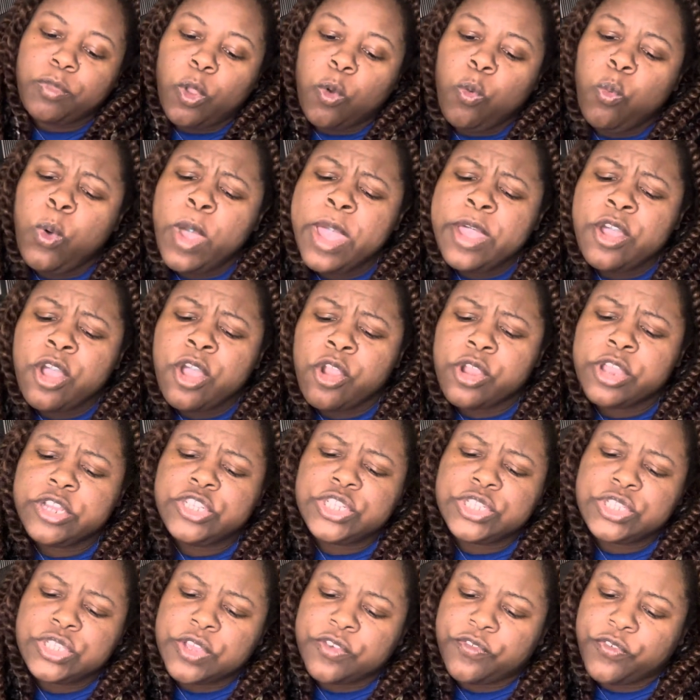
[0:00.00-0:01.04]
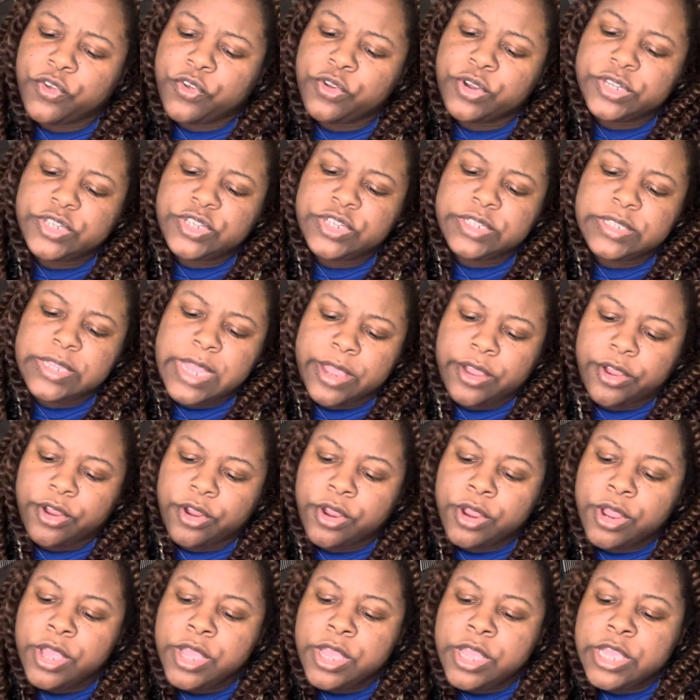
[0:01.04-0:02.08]
What courage it took for Kristen
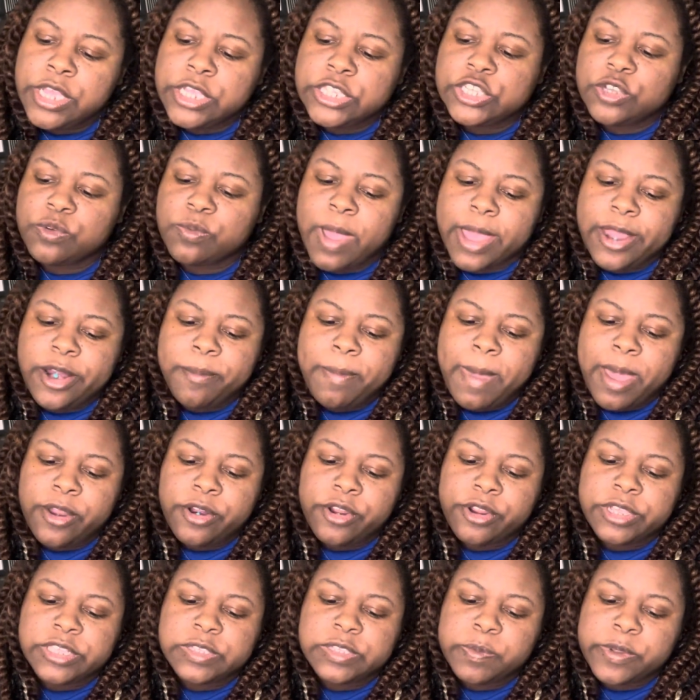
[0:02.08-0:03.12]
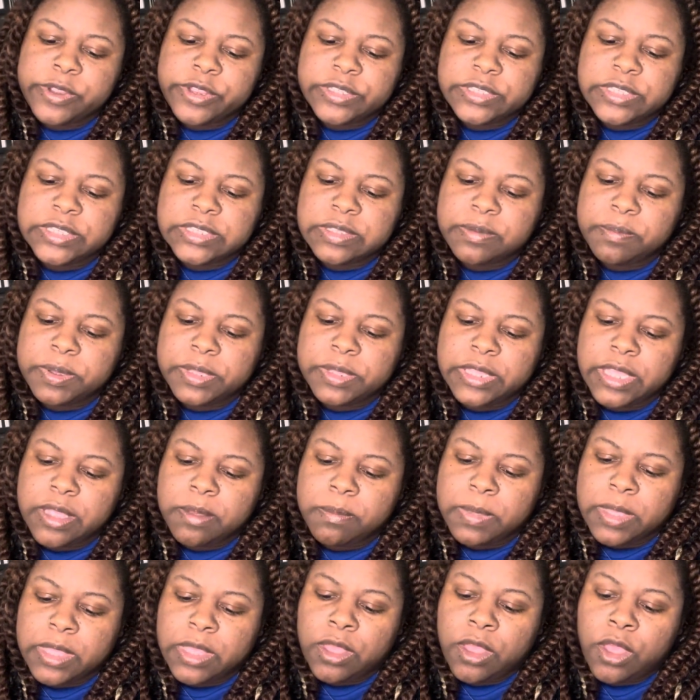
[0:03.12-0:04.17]
Decker to write about her experiences in
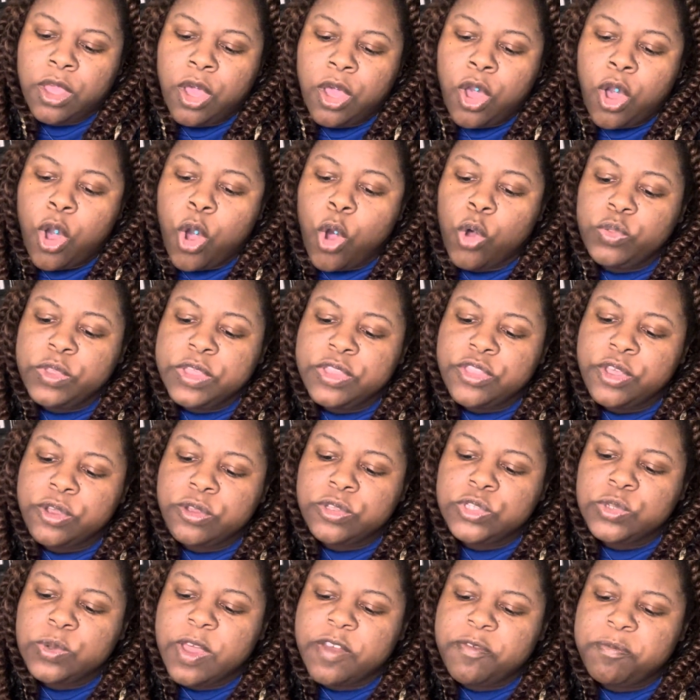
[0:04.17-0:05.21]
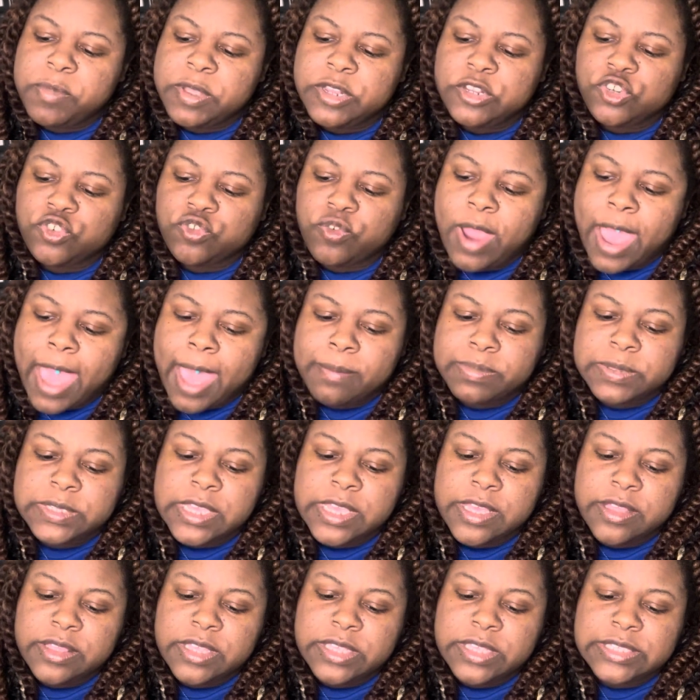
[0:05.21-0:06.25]
polygamy. Only those who have been trapped
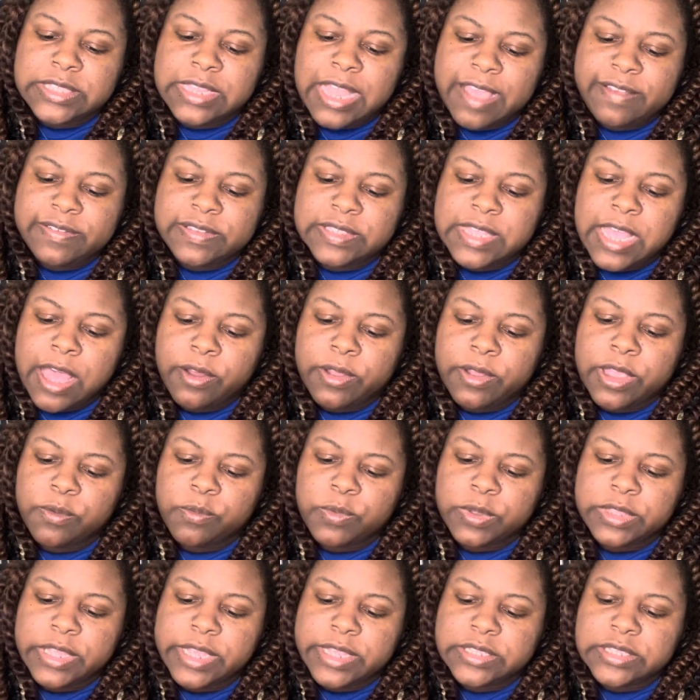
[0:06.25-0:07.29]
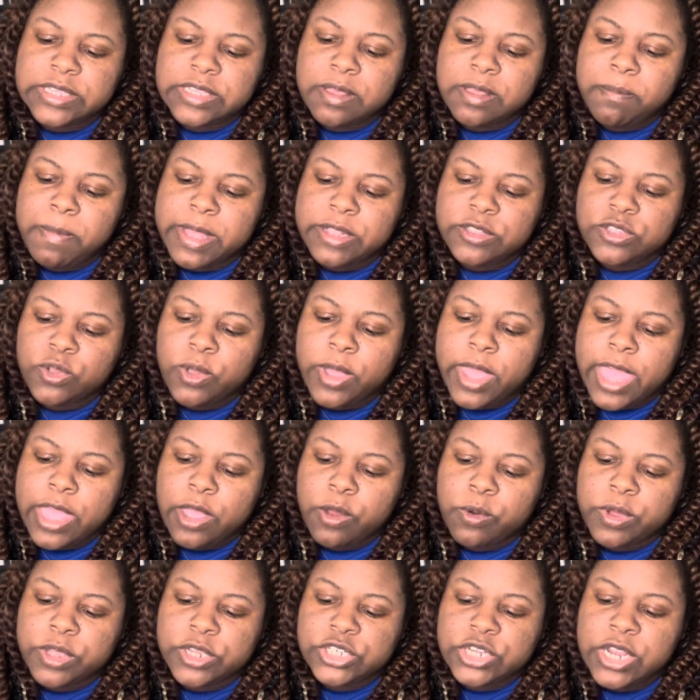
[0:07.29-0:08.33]
in this lifestyle can relate to the mental
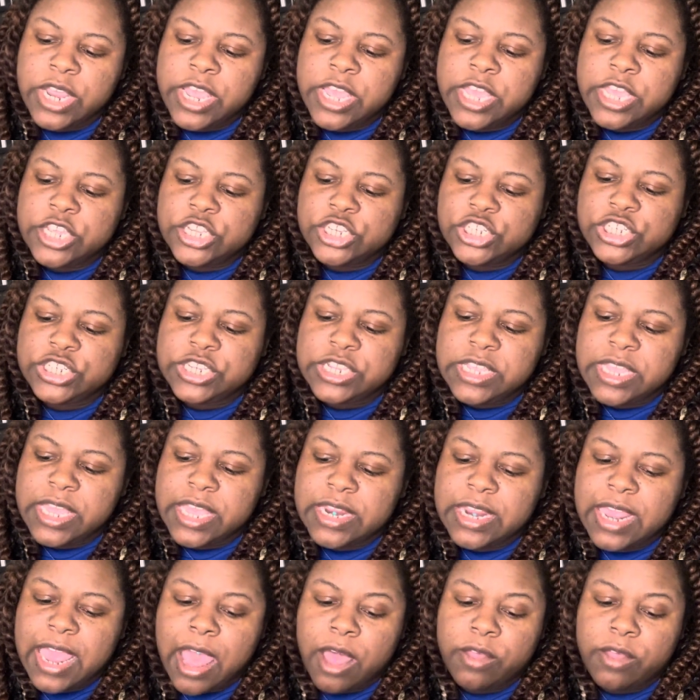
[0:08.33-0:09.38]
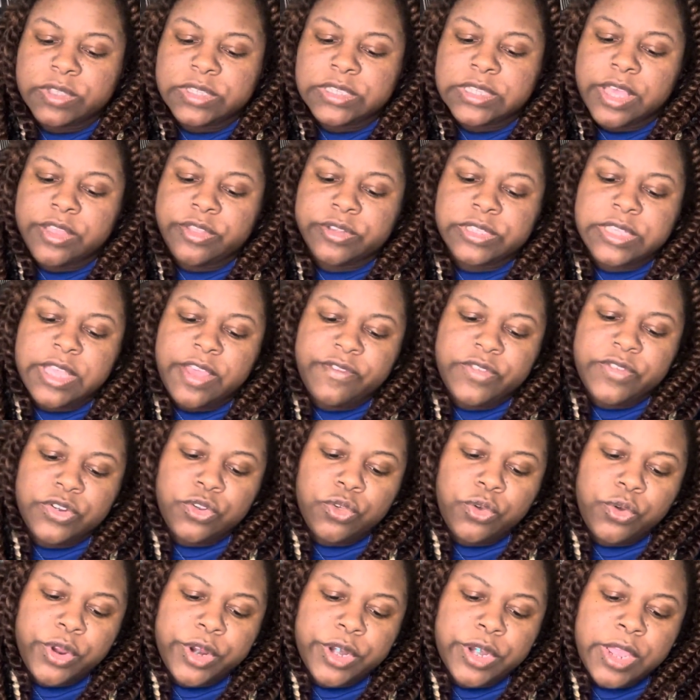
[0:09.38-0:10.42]
anguish she and countless others have
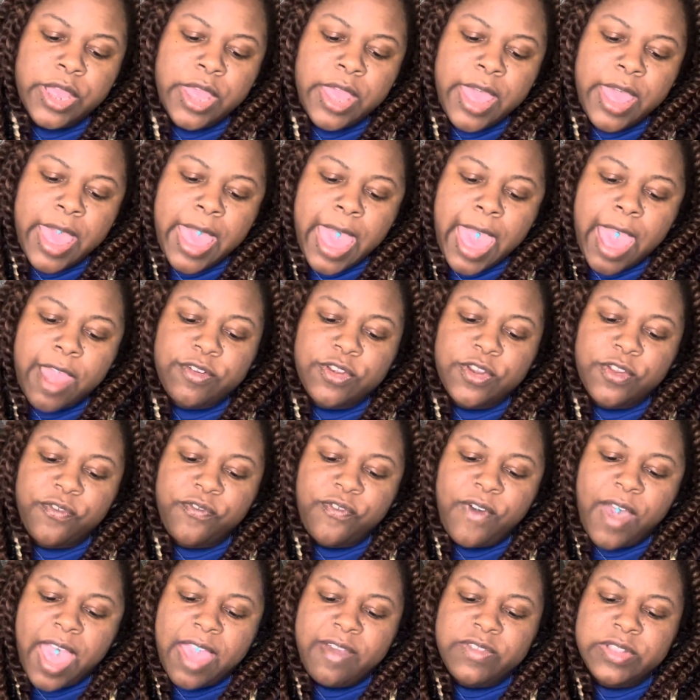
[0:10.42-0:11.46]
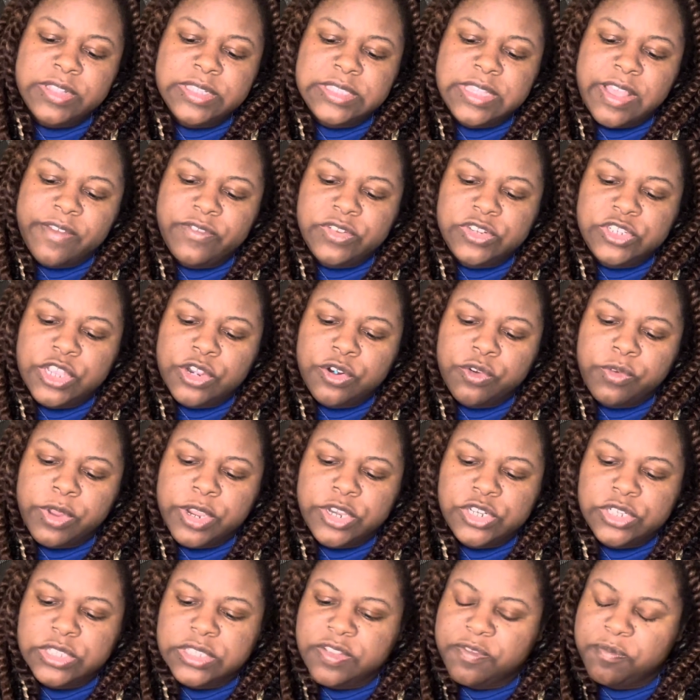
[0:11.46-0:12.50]
endured. After 5 and 7
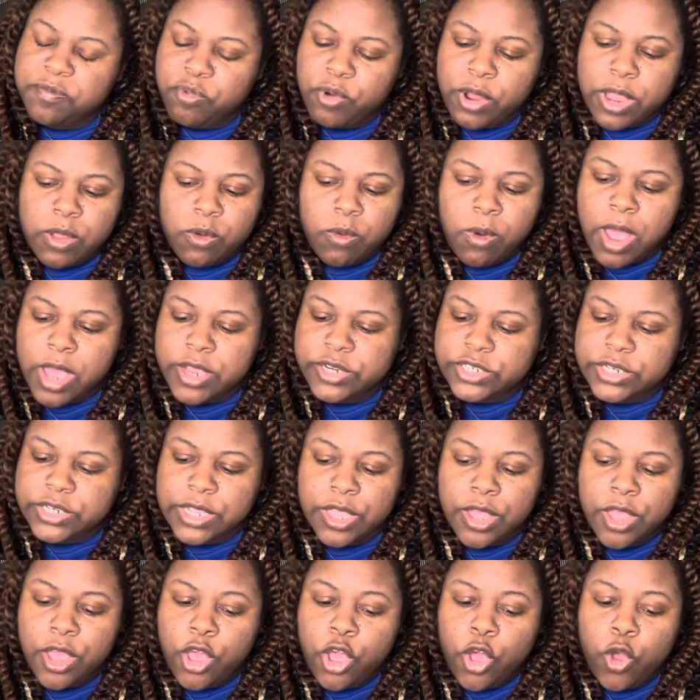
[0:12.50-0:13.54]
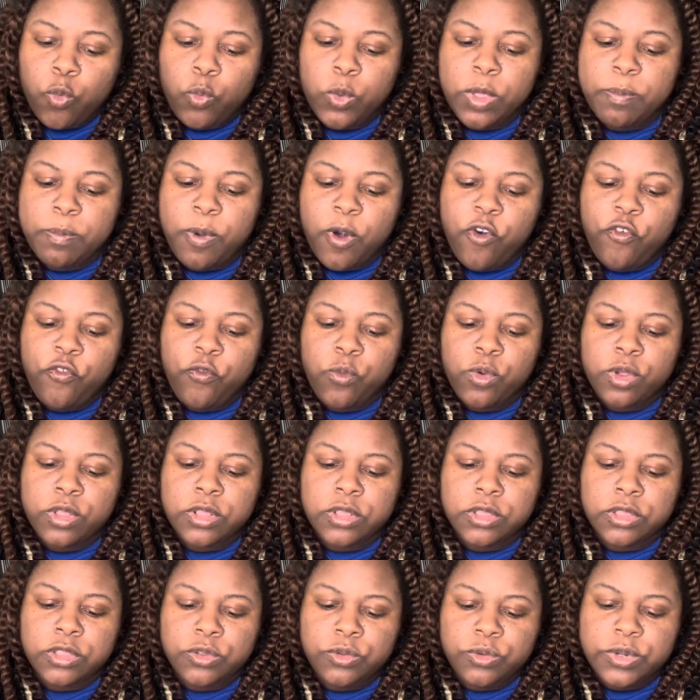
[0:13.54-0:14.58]
generations of brainwashing, we both were
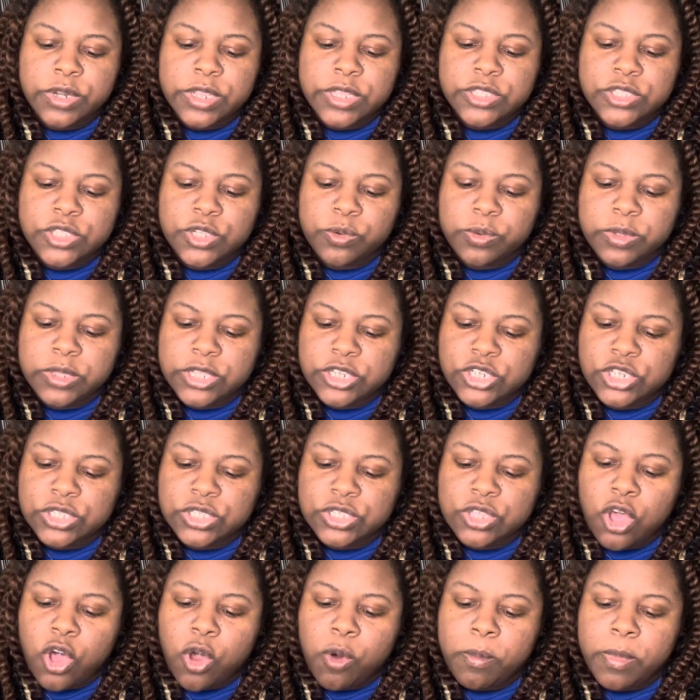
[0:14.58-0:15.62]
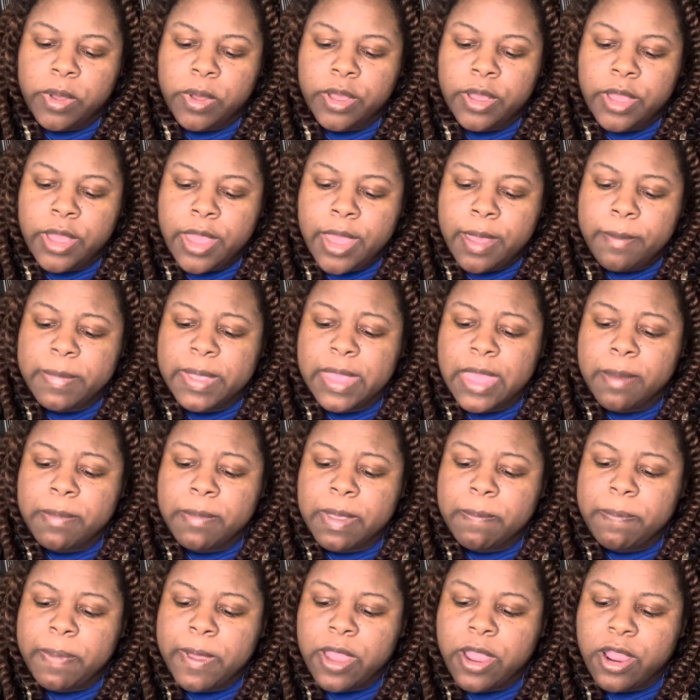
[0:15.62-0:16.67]
lured into religious coma,
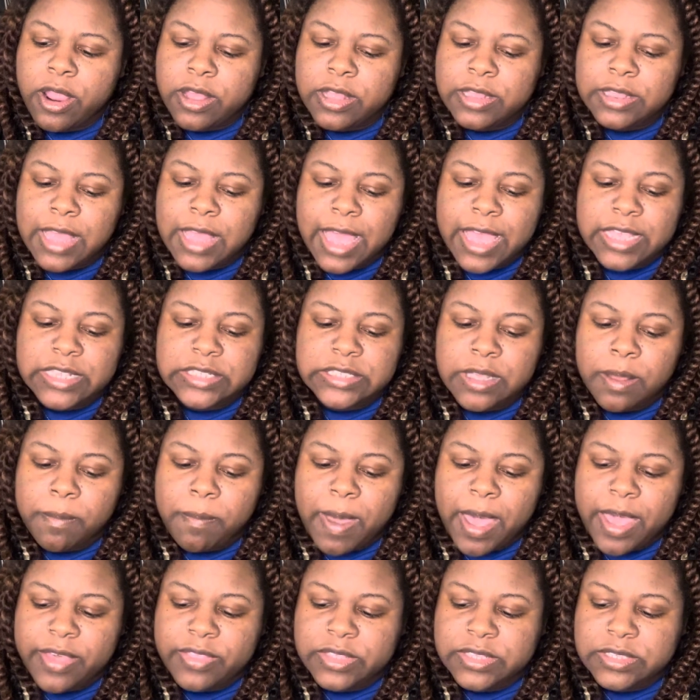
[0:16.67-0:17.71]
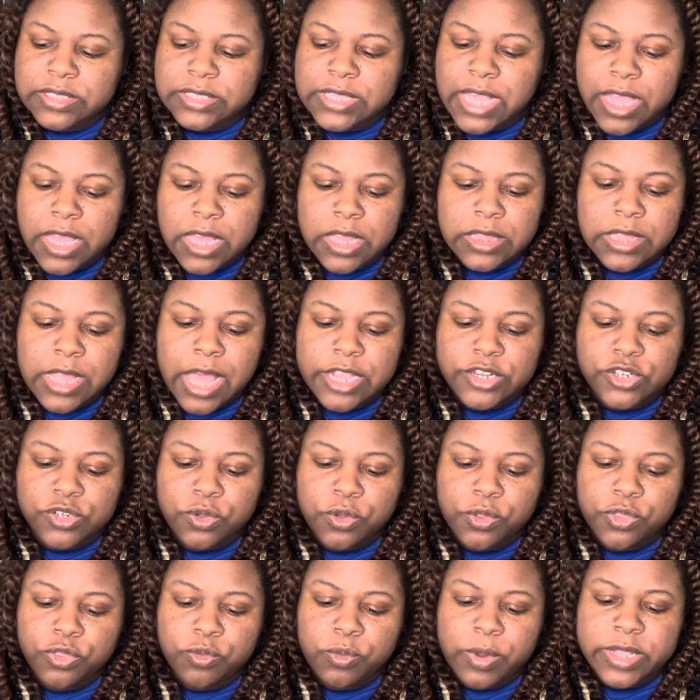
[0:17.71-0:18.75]
becoming paralyzed by the
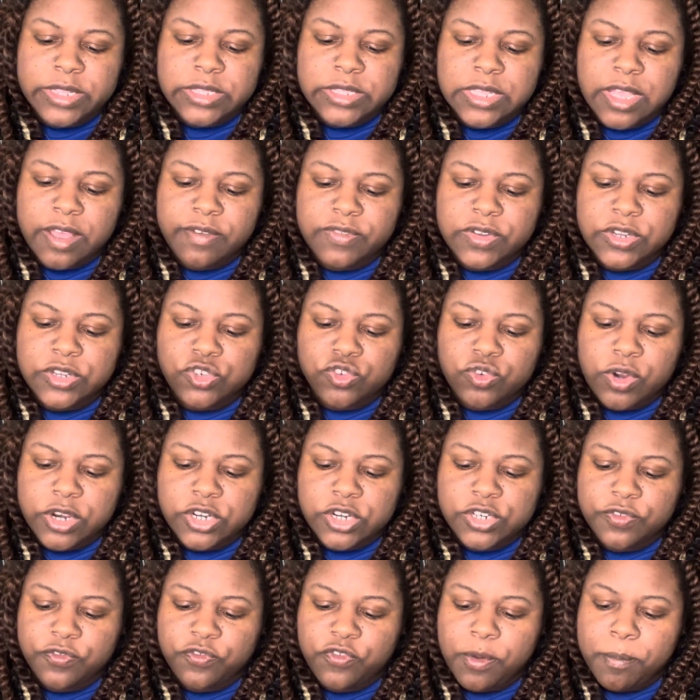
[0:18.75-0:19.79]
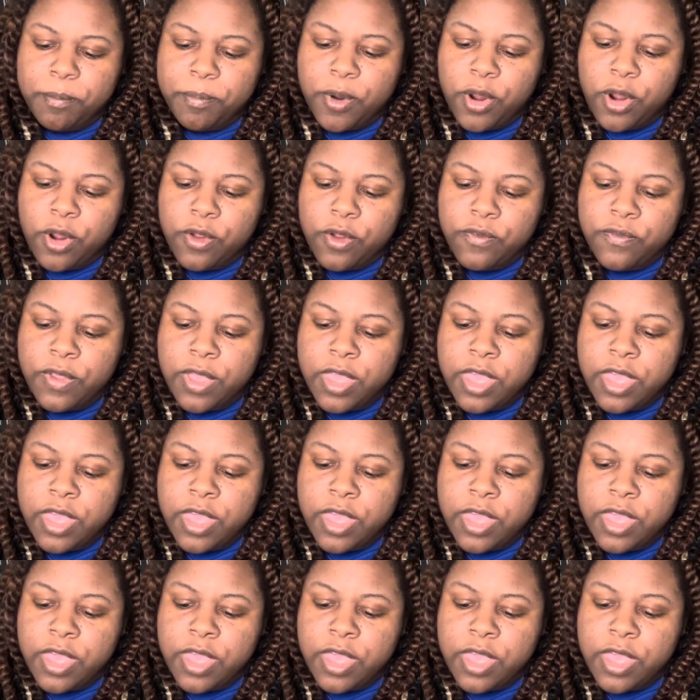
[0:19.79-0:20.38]
psychological threats of destruction from birth.